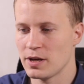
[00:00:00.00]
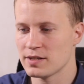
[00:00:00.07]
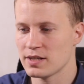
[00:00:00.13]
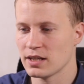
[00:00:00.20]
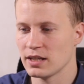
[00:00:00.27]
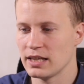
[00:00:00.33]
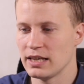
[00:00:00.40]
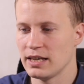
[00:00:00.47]

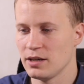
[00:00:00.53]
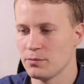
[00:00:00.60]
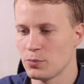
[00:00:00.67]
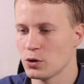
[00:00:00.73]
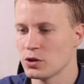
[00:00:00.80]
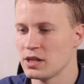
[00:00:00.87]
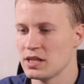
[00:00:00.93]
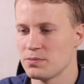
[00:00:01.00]
Basically,
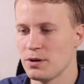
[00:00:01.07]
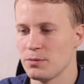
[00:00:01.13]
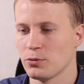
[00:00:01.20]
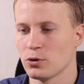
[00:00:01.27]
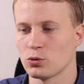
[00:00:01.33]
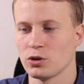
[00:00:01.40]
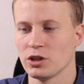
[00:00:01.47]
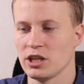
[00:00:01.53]
both these
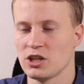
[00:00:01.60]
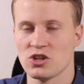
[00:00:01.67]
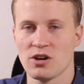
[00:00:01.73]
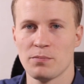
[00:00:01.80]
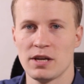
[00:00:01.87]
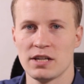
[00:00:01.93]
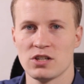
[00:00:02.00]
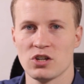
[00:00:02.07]
people are really
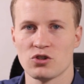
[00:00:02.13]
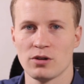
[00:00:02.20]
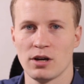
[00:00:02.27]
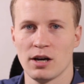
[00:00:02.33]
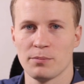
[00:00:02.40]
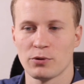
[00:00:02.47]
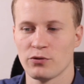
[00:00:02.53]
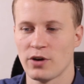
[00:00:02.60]
jumping
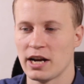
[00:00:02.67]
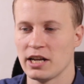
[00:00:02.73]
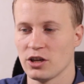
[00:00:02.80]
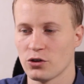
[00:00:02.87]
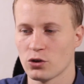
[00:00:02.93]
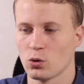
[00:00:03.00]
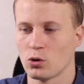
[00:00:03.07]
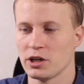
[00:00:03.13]
to providing
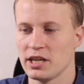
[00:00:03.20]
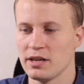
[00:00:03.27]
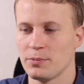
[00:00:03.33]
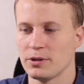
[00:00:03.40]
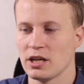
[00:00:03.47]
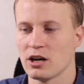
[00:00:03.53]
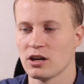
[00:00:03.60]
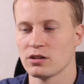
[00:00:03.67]
authority,
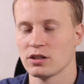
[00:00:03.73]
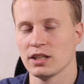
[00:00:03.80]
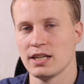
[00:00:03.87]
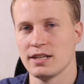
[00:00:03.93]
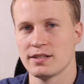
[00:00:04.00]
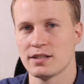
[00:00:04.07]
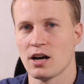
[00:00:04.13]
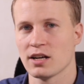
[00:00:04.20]
but they aren't
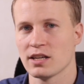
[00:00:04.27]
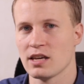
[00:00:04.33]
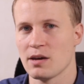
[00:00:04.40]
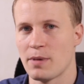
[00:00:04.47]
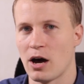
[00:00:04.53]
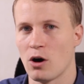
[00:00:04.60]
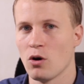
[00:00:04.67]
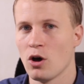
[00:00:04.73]
really talking
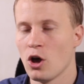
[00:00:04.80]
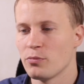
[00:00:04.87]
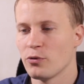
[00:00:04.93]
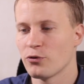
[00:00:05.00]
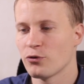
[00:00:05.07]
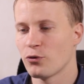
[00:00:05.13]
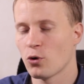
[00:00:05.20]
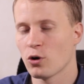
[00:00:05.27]
about,
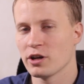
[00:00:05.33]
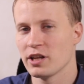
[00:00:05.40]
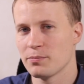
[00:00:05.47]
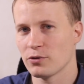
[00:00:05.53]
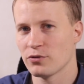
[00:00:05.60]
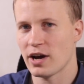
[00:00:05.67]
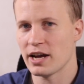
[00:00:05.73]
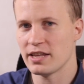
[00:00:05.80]
before they
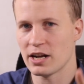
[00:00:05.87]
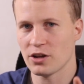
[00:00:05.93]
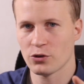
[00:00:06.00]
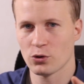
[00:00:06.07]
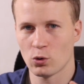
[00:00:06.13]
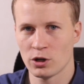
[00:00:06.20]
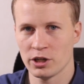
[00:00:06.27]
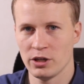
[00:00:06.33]
provide that
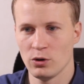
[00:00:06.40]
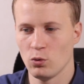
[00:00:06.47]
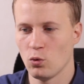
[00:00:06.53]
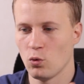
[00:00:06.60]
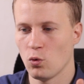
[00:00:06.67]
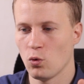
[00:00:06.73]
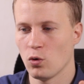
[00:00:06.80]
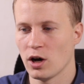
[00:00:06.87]
authority,
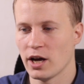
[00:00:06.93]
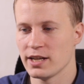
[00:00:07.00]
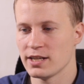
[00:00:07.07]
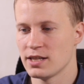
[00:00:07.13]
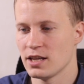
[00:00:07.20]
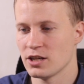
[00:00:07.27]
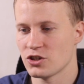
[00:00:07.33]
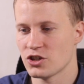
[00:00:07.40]

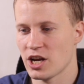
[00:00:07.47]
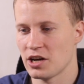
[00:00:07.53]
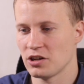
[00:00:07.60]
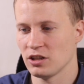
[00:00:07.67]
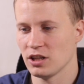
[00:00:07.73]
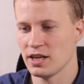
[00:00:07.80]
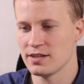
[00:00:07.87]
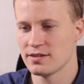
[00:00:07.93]
what their
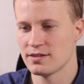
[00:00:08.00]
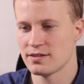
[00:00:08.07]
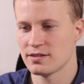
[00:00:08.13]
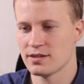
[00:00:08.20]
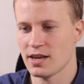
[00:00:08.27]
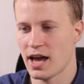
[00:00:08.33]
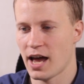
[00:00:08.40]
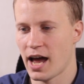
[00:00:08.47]
channel
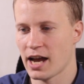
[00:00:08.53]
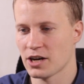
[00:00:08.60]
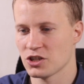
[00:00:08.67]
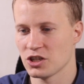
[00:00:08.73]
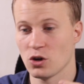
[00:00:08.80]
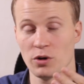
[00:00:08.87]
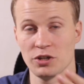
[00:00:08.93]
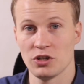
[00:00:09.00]
is
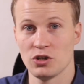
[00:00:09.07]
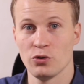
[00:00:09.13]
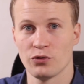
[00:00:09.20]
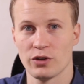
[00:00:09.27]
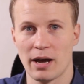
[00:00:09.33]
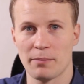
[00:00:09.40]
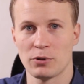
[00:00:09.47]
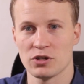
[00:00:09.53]
actually going to do
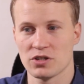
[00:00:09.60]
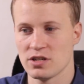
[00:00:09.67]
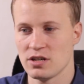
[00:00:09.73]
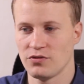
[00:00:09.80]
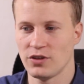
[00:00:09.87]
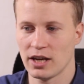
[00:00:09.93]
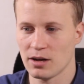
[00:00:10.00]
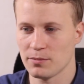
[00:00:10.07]
for that person
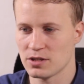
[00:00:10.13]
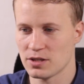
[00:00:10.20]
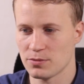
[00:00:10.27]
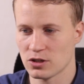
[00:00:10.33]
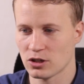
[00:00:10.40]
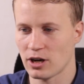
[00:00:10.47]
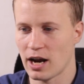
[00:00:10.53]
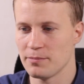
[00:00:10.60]
if they come and
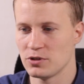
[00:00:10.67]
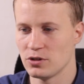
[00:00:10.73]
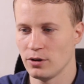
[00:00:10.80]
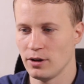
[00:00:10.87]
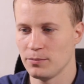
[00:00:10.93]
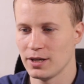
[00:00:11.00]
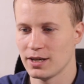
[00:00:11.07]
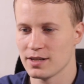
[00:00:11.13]
subscribe to
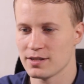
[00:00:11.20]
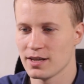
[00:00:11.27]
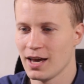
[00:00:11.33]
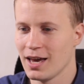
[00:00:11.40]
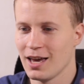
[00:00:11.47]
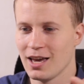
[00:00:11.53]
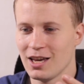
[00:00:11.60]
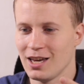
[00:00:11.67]
it, because
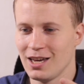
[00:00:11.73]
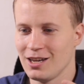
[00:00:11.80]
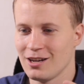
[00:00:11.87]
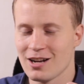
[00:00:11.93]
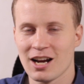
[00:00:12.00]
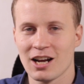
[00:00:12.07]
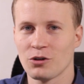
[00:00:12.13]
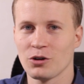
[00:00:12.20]

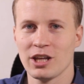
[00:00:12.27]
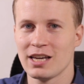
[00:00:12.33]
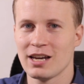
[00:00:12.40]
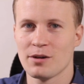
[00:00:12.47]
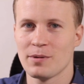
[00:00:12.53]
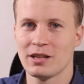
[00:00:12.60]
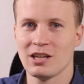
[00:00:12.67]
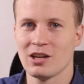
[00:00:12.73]
you're not going to really
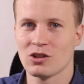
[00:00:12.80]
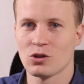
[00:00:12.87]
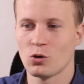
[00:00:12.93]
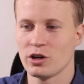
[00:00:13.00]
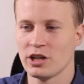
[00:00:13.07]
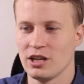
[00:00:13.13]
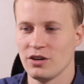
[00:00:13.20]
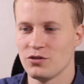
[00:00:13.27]
care about the
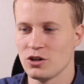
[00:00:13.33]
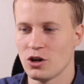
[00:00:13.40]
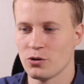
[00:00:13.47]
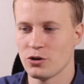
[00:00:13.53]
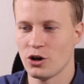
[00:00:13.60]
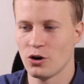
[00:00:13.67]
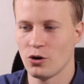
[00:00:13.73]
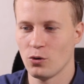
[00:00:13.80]
authority if you
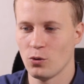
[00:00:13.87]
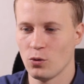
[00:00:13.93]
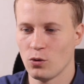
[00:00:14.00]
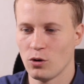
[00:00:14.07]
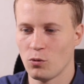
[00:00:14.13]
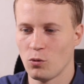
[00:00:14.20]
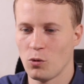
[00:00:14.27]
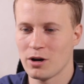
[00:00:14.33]
don't know,
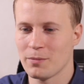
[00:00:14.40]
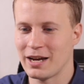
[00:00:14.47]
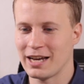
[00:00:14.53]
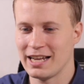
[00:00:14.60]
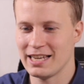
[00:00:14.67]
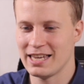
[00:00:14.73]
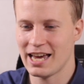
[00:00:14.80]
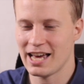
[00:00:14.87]
well, what am I
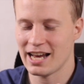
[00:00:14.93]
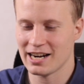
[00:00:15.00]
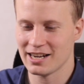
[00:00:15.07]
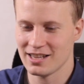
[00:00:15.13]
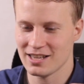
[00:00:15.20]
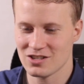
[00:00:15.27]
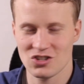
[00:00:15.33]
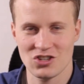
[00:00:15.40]
going to get out
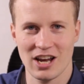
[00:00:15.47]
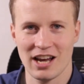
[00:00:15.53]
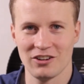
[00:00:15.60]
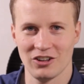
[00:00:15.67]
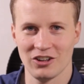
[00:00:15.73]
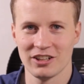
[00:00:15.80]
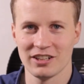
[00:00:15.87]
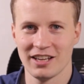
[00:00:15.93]
of this
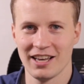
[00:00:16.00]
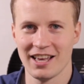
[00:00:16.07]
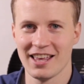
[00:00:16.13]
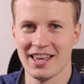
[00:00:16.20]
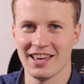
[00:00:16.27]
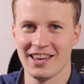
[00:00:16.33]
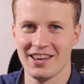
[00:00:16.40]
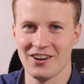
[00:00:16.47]
channel?
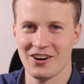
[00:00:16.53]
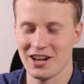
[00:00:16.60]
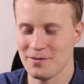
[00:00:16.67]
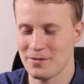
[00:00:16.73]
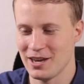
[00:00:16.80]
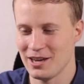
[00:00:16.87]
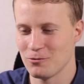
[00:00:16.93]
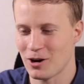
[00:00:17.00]
You know what
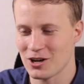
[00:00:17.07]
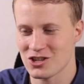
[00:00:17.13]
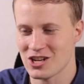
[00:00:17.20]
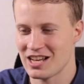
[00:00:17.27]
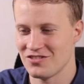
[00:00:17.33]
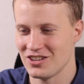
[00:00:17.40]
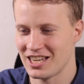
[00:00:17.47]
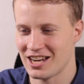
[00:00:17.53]
I mean? Why should
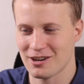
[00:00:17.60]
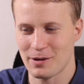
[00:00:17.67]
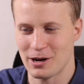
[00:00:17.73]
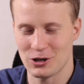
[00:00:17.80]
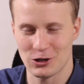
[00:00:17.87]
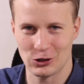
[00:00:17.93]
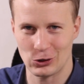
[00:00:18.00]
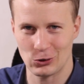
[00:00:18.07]
I even care
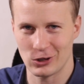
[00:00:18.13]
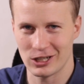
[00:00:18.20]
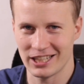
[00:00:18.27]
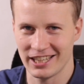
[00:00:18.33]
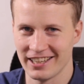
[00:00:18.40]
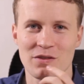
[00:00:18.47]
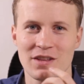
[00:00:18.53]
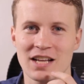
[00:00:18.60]
about your
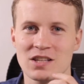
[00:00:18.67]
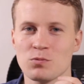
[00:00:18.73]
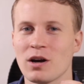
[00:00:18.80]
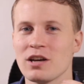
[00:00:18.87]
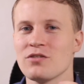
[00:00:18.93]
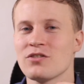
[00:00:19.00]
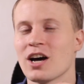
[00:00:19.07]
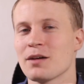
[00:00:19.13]
authority? That's
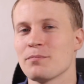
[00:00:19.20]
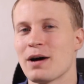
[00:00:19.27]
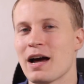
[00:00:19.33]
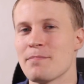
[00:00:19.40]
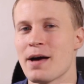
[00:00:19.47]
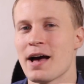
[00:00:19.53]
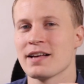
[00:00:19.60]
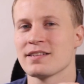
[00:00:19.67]
why you've got to
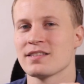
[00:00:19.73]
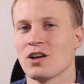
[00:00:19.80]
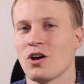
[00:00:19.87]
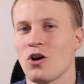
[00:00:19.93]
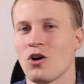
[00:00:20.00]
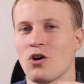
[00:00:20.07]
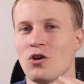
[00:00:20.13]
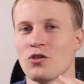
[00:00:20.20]
bypass
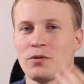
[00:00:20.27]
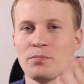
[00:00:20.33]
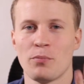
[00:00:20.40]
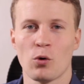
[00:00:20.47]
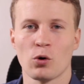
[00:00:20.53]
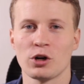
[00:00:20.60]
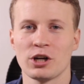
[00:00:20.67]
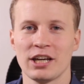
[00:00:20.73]
all the
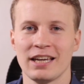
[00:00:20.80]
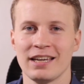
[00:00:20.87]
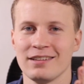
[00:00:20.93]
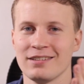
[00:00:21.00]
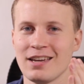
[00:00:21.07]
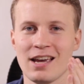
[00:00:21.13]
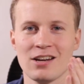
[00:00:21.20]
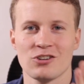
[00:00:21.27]

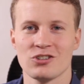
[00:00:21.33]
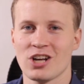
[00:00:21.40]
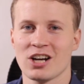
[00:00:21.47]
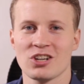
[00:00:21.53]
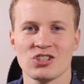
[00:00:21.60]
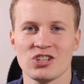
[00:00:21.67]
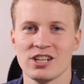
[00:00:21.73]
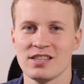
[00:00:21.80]
boring
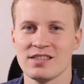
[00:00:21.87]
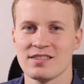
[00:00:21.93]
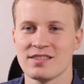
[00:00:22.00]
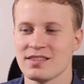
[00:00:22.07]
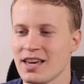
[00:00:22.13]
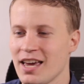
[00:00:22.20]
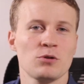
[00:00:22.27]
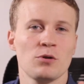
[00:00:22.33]

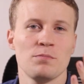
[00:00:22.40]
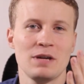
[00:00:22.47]
introductions to